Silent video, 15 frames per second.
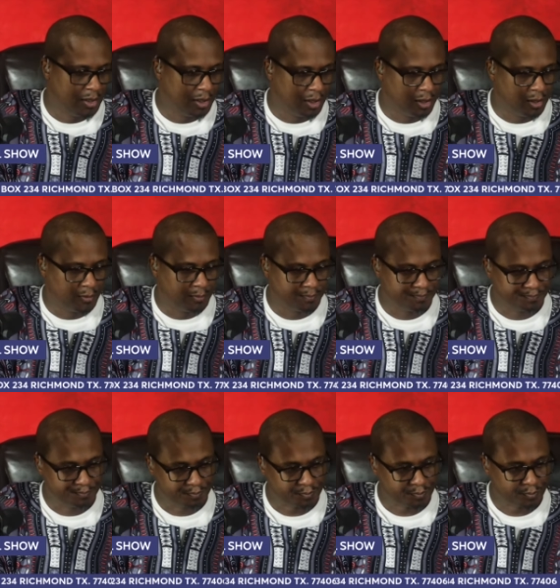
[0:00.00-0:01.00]
um,
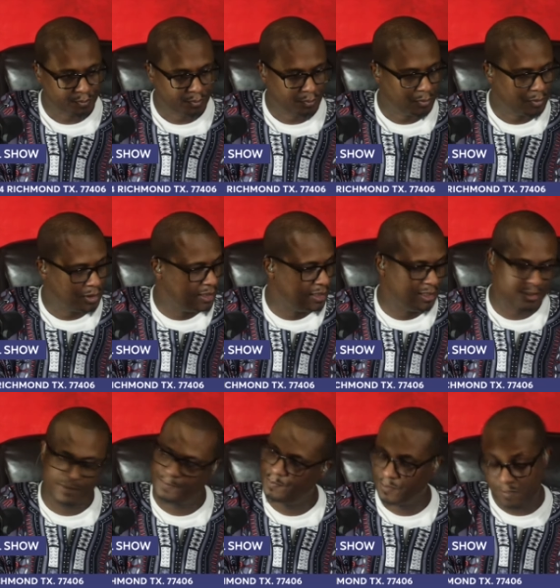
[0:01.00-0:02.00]
yeah, it's,
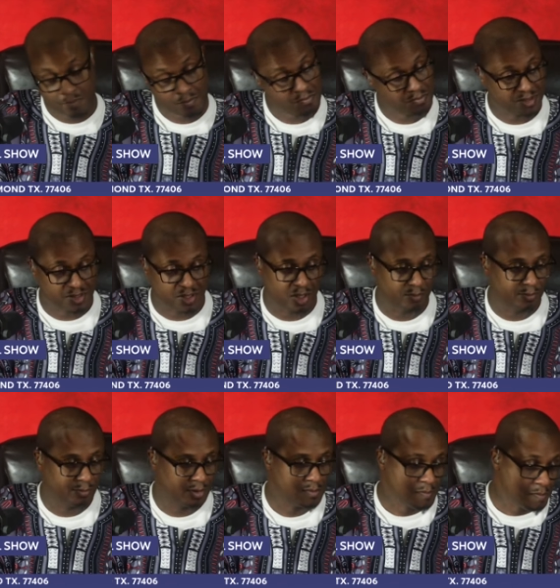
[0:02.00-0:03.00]
it's terrible,
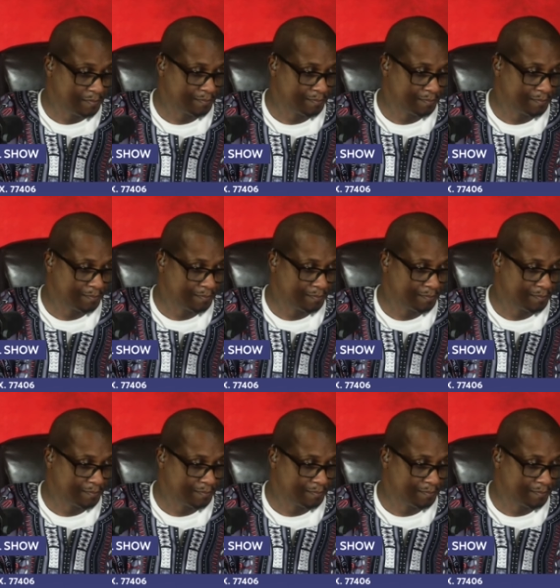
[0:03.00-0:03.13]
man.